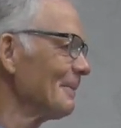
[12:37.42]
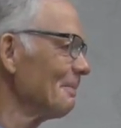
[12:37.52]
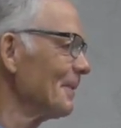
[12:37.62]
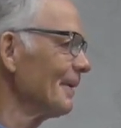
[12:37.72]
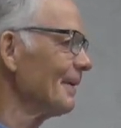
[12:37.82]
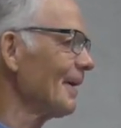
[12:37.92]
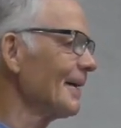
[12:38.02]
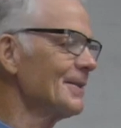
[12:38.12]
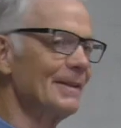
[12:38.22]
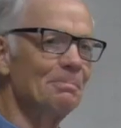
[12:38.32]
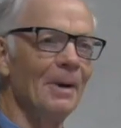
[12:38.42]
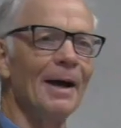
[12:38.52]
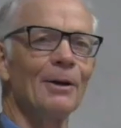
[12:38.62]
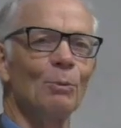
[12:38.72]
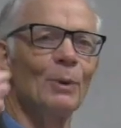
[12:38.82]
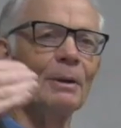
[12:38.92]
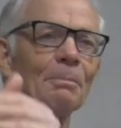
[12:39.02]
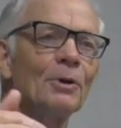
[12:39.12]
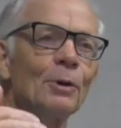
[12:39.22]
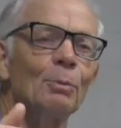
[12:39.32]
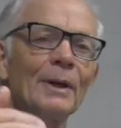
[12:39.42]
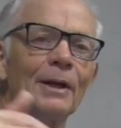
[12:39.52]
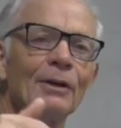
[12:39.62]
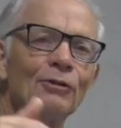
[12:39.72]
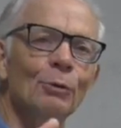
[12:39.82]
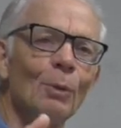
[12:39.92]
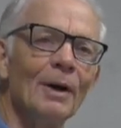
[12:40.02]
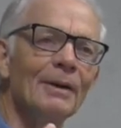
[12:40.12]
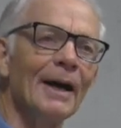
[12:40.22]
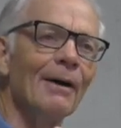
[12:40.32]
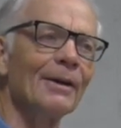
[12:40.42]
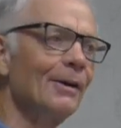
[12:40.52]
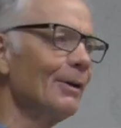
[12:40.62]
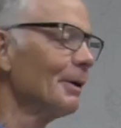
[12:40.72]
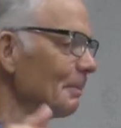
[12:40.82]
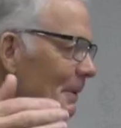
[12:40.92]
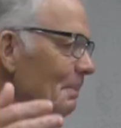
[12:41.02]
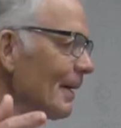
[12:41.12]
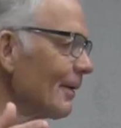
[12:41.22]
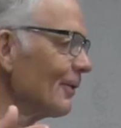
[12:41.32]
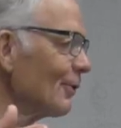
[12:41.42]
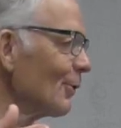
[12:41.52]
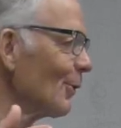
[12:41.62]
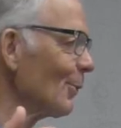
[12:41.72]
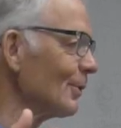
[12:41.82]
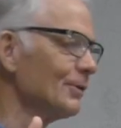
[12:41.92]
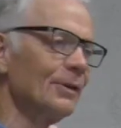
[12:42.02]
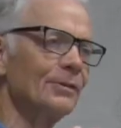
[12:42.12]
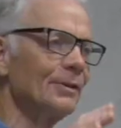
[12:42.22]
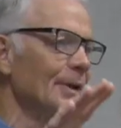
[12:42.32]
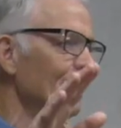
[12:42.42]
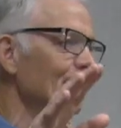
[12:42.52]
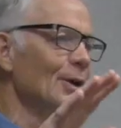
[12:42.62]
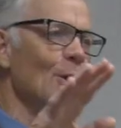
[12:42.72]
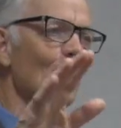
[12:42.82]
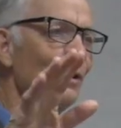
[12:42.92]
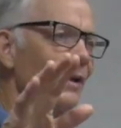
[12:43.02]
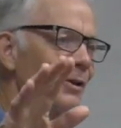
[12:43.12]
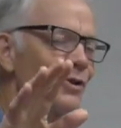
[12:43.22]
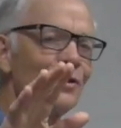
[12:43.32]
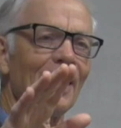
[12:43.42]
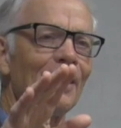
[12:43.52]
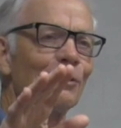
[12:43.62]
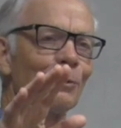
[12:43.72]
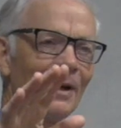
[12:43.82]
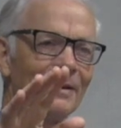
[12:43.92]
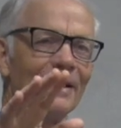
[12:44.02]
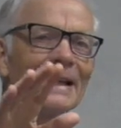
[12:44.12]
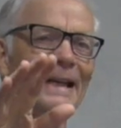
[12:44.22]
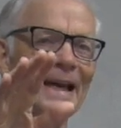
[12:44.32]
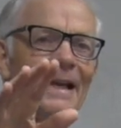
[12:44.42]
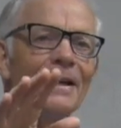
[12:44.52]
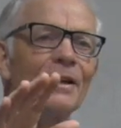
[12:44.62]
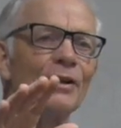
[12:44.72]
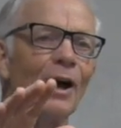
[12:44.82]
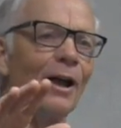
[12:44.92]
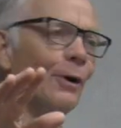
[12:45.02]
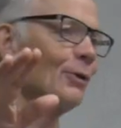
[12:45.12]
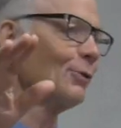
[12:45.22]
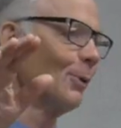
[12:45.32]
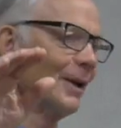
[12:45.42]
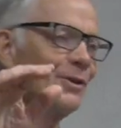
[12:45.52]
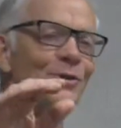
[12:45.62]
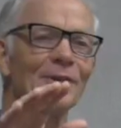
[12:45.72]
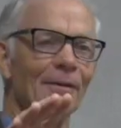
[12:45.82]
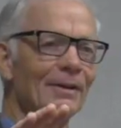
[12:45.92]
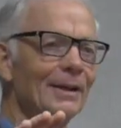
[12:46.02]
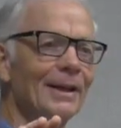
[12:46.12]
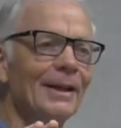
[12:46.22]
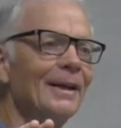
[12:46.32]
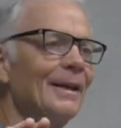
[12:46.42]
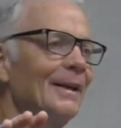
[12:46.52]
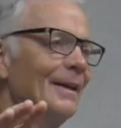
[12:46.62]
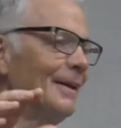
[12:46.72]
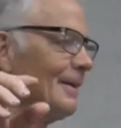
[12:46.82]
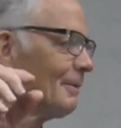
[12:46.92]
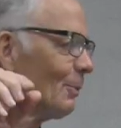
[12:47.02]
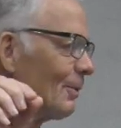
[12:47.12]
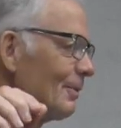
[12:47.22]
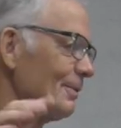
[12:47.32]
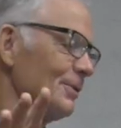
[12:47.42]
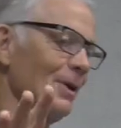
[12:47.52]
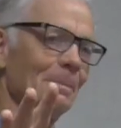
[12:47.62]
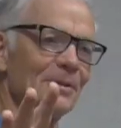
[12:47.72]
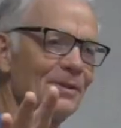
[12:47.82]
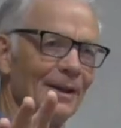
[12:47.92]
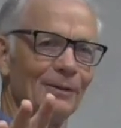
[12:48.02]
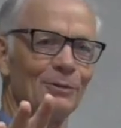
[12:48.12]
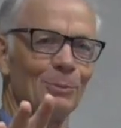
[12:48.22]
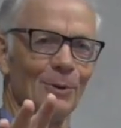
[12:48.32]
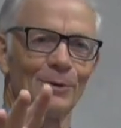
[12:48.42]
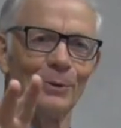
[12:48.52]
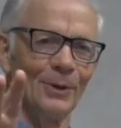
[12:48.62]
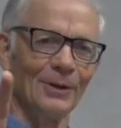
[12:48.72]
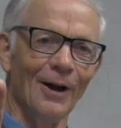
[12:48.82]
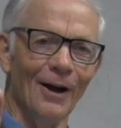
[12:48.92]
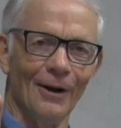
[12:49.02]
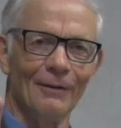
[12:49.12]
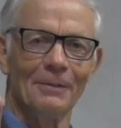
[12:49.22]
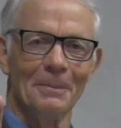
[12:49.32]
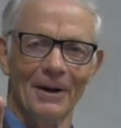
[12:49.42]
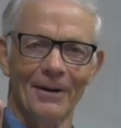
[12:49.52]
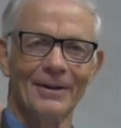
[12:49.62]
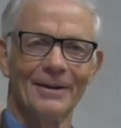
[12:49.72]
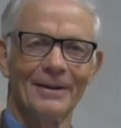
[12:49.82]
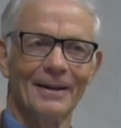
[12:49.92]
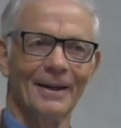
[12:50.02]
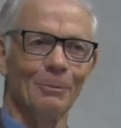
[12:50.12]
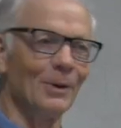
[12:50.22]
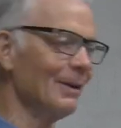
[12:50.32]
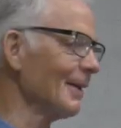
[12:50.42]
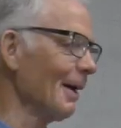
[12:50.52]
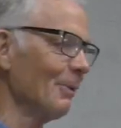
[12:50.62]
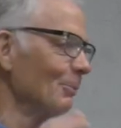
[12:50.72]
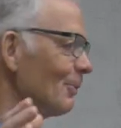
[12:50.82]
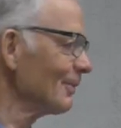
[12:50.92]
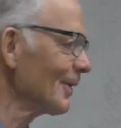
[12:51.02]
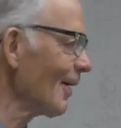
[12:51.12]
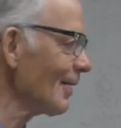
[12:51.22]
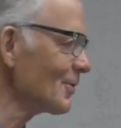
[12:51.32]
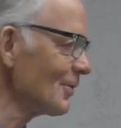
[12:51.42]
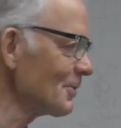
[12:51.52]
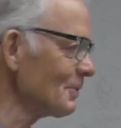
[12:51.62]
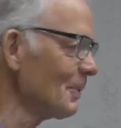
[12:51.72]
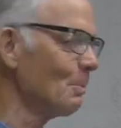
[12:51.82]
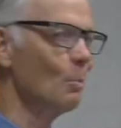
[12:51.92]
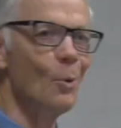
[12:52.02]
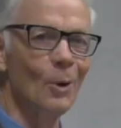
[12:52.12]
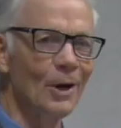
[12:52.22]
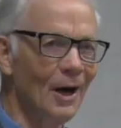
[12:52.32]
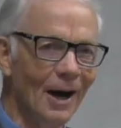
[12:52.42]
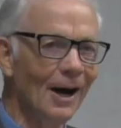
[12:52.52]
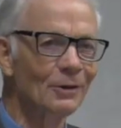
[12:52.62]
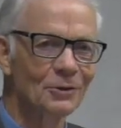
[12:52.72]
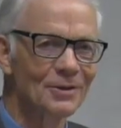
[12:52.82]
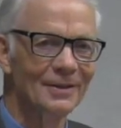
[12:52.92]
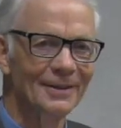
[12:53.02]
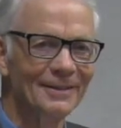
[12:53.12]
But I said, Michael, could we get you one down here and it'd be better, you know? He says, no, the exchange rate, the Canadian dollar is only 70 some cents worth to a dollar of American. And that would cause us more cost.